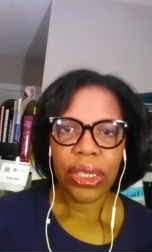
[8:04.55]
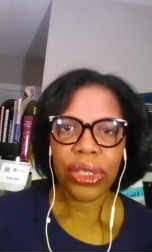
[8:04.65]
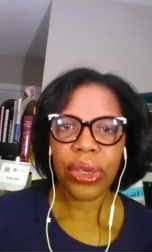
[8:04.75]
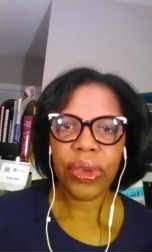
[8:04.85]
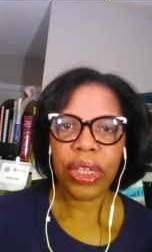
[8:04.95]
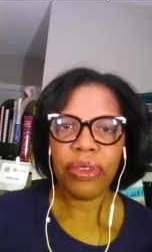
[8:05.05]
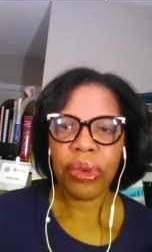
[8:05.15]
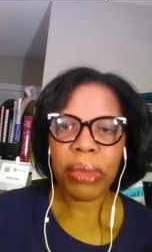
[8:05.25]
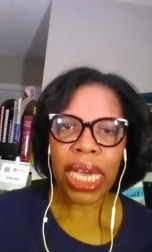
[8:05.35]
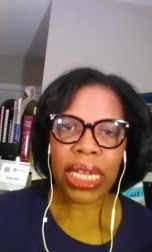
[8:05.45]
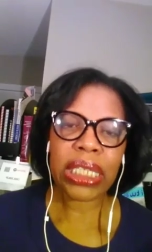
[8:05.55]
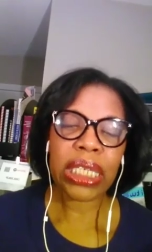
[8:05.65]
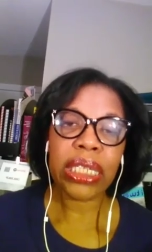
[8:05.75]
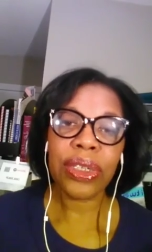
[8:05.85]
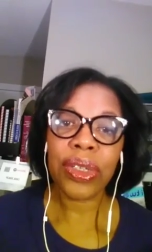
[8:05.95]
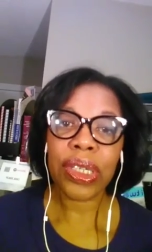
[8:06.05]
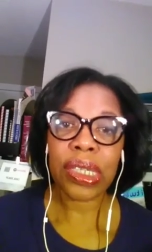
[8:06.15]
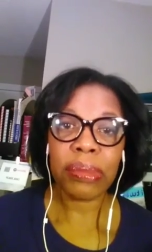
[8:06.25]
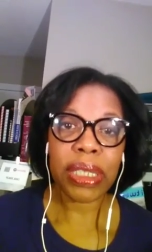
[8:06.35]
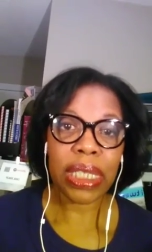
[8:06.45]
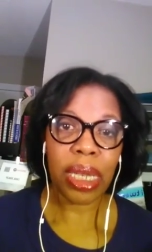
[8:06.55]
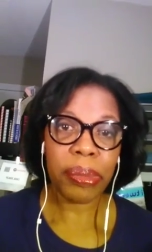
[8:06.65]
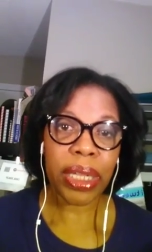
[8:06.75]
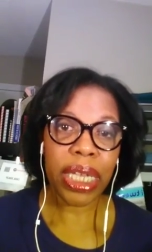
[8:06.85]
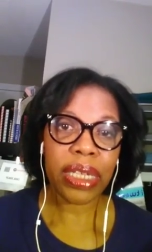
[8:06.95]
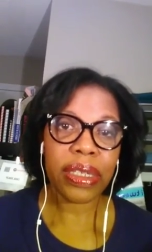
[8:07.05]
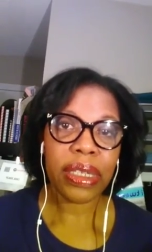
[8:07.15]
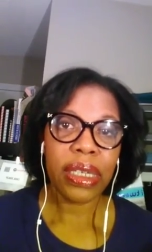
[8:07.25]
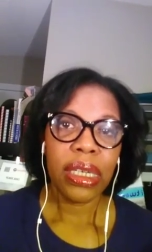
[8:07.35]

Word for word: So if your mind is telling you that something's out of place,